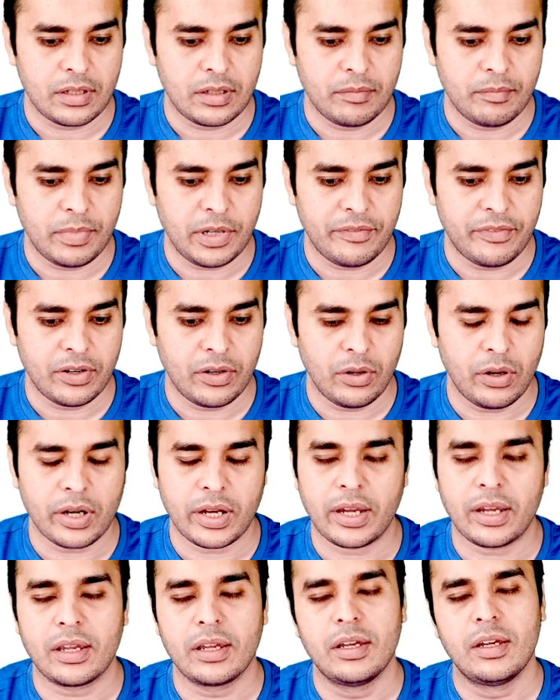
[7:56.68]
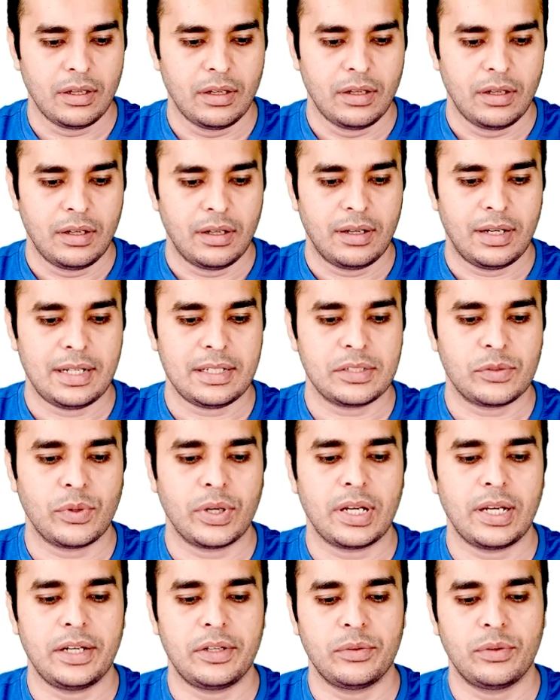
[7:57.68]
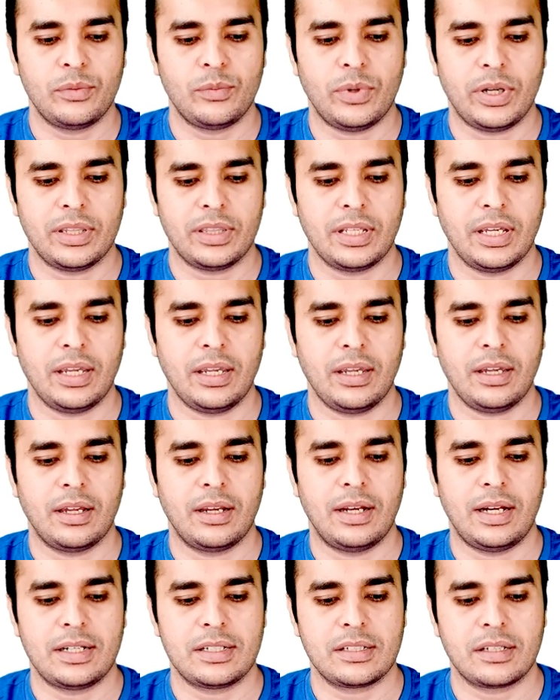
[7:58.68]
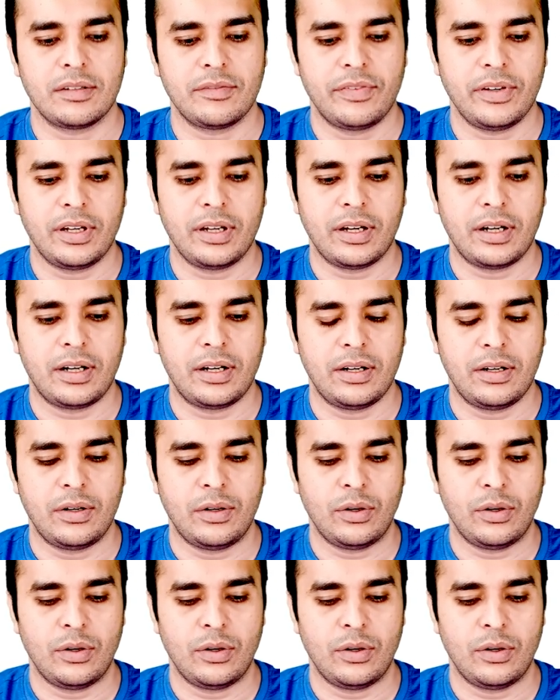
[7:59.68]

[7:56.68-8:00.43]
buffer logging. Let's quickly do one thing. Let's configure